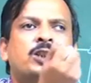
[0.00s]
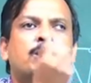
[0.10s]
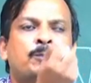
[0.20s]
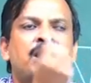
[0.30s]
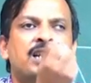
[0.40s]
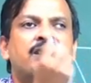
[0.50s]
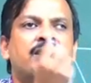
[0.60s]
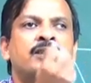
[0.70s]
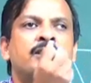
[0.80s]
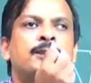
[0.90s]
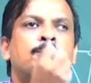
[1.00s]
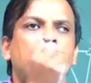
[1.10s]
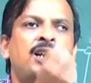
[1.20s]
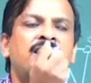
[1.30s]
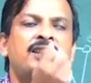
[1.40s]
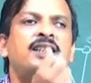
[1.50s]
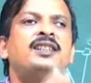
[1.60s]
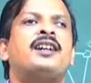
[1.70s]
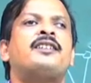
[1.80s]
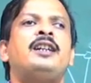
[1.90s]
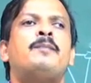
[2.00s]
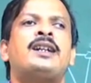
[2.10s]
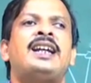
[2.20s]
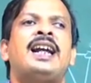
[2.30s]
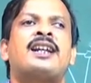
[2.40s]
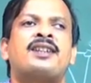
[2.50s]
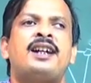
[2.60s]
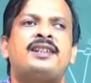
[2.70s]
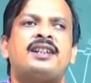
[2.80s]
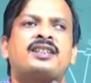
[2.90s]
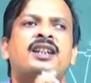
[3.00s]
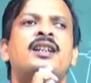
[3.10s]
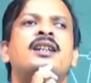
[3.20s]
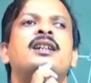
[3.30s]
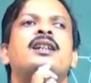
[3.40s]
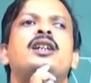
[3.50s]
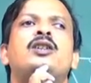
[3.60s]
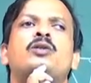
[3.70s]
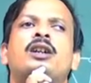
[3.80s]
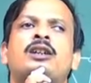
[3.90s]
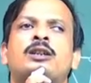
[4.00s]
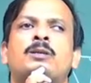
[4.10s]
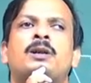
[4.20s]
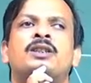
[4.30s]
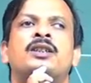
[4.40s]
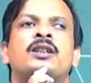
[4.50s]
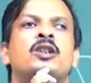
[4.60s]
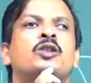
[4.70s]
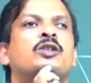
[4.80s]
speech, speech is nothing but a excitation into the transfer function. So,